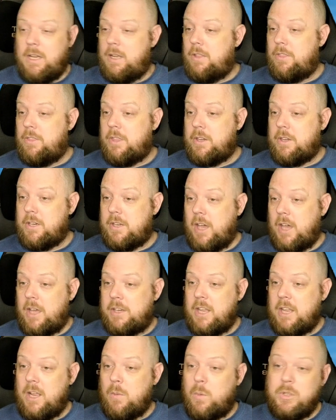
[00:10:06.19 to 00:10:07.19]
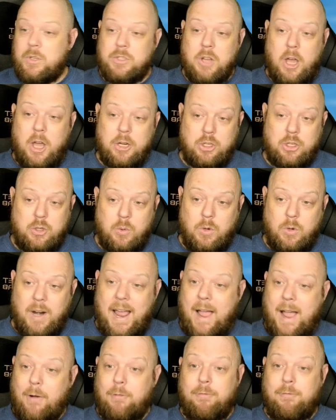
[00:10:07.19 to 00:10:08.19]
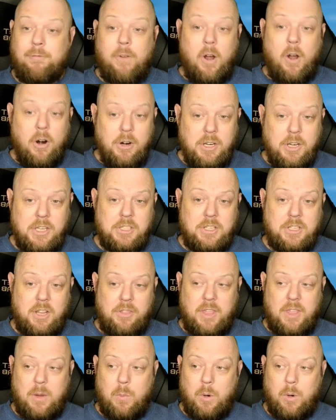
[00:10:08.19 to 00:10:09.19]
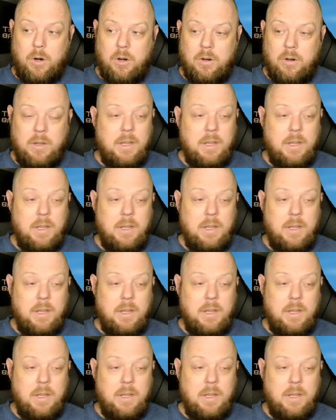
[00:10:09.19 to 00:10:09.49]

The Tatate was not sure how far distant they were,